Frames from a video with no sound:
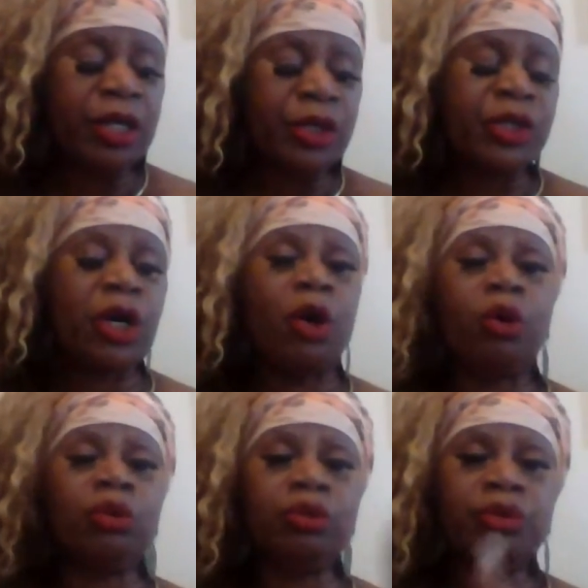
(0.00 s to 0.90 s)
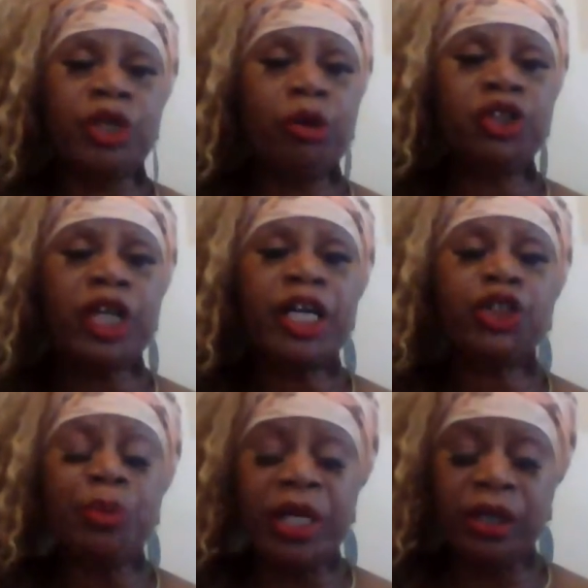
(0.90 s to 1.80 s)
So no
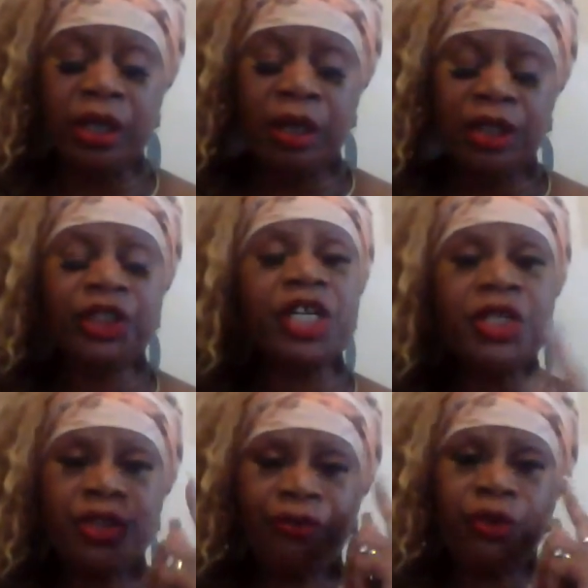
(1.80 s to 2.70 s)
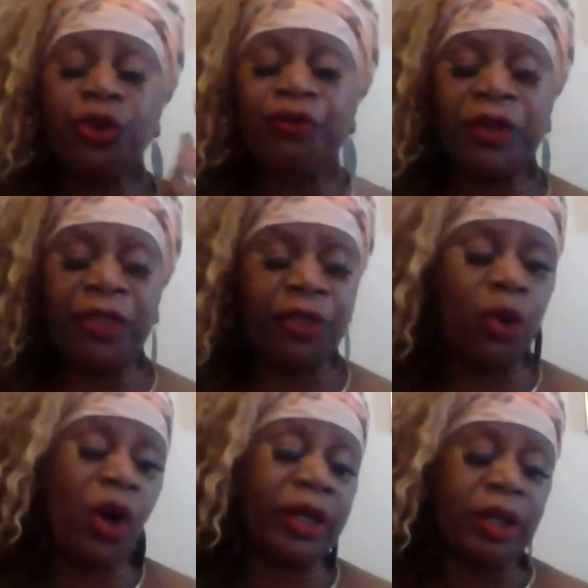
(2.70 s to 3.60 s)
judgment, just food for
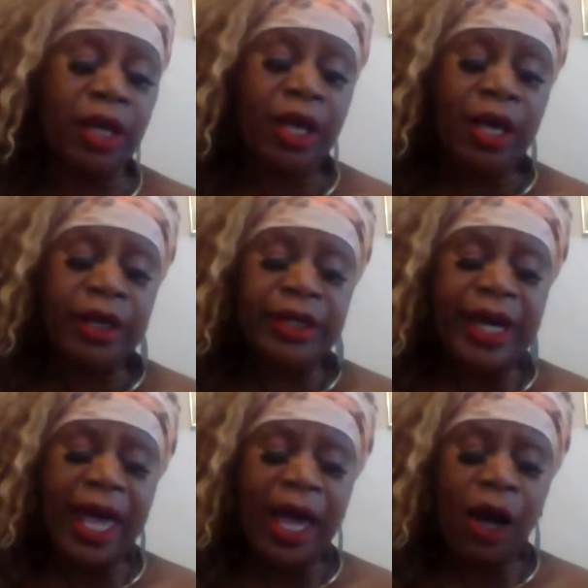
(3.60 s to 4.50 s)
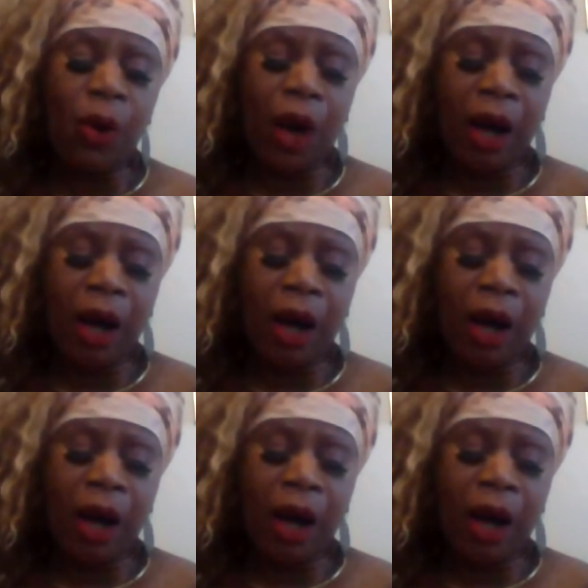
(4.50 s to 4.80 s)
thought. Now,